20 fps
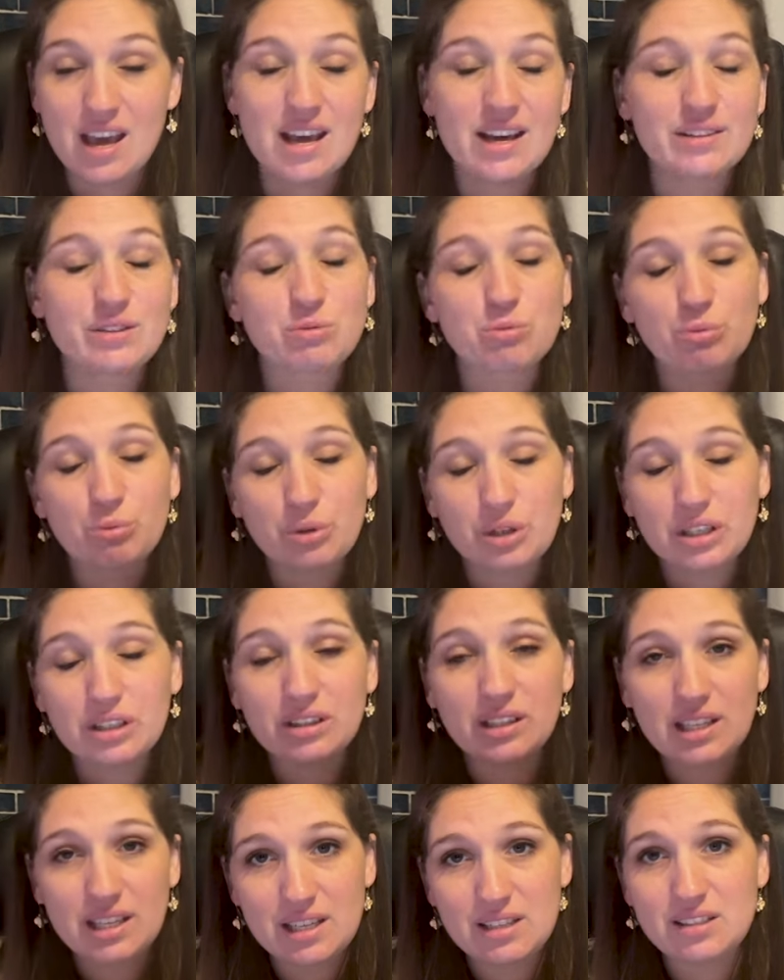it's
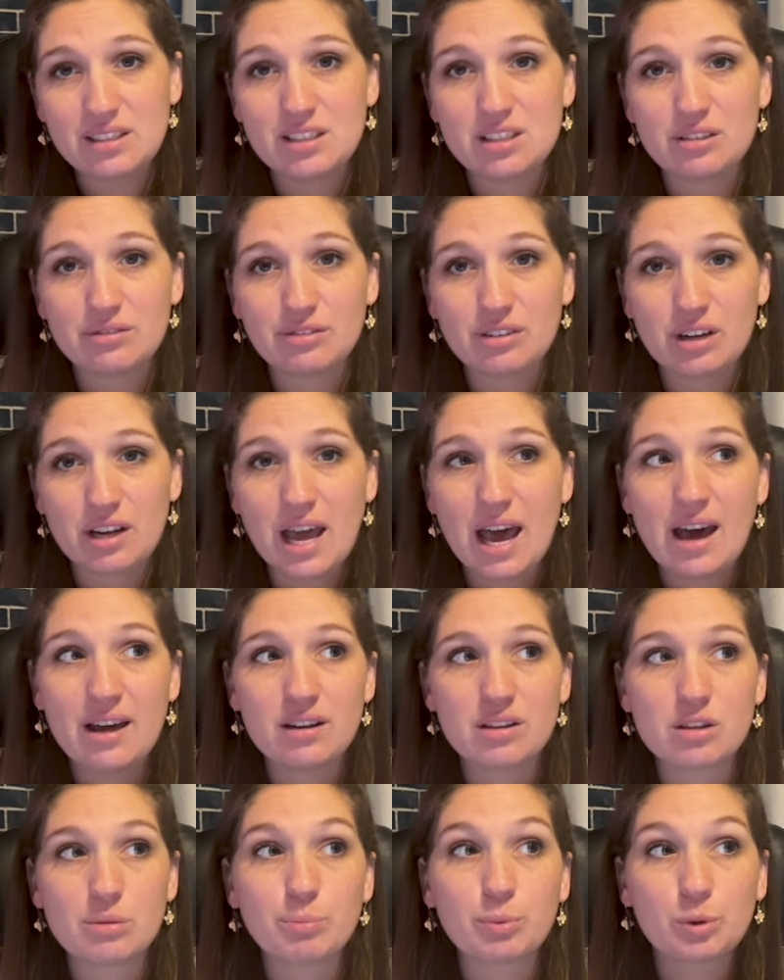really easy to forget
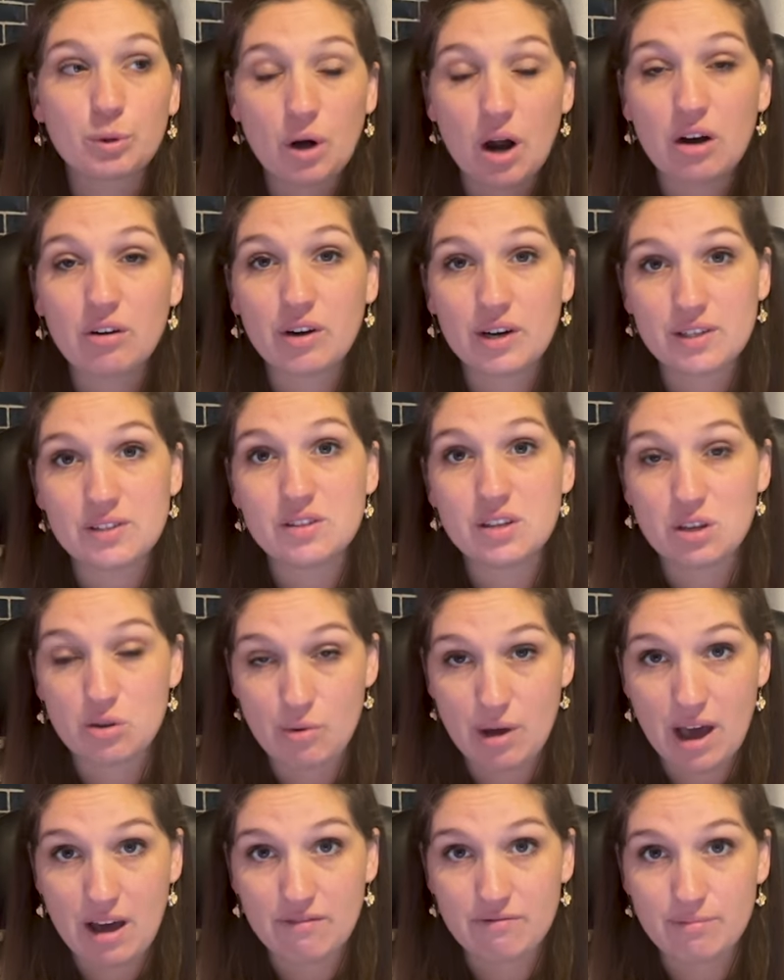the progress that you
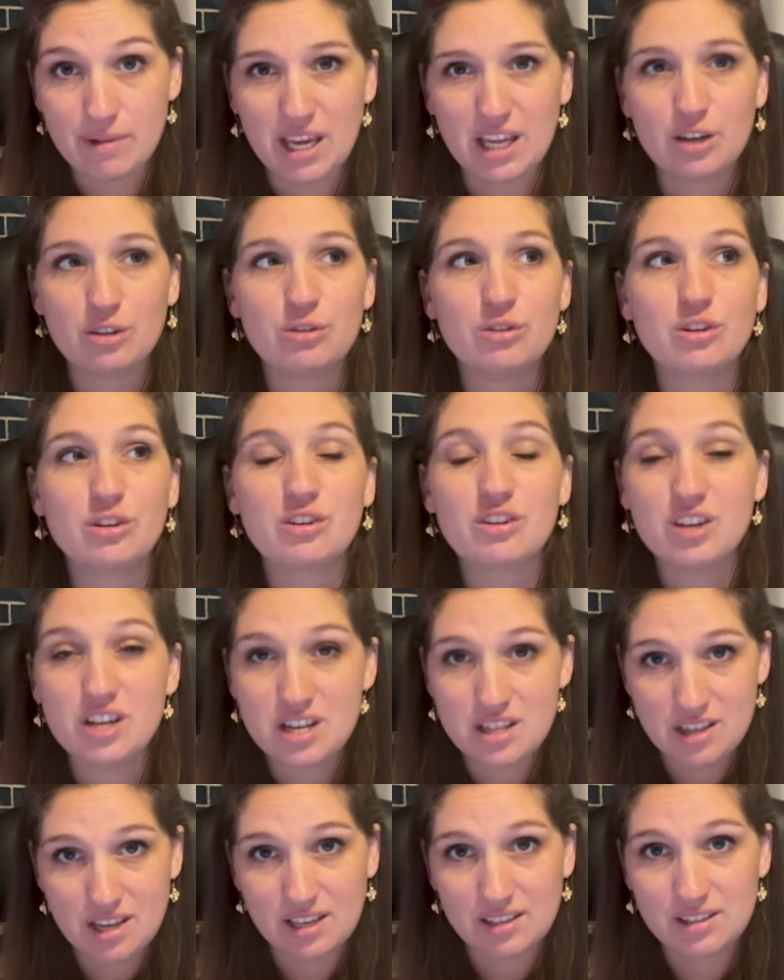have made, the
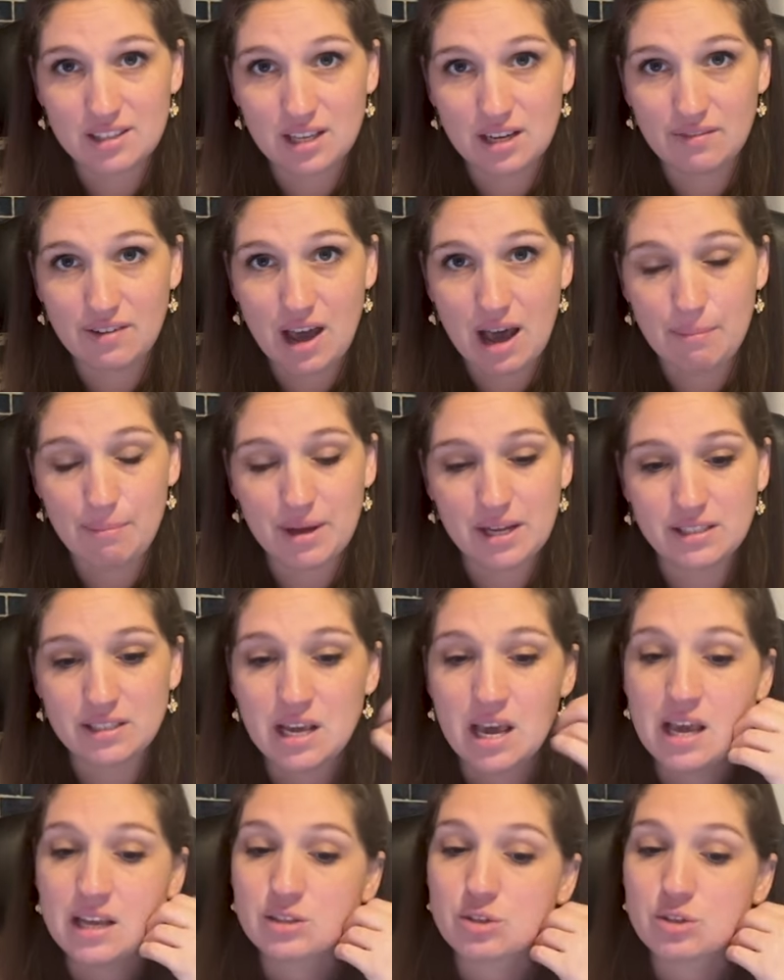good things that have happened.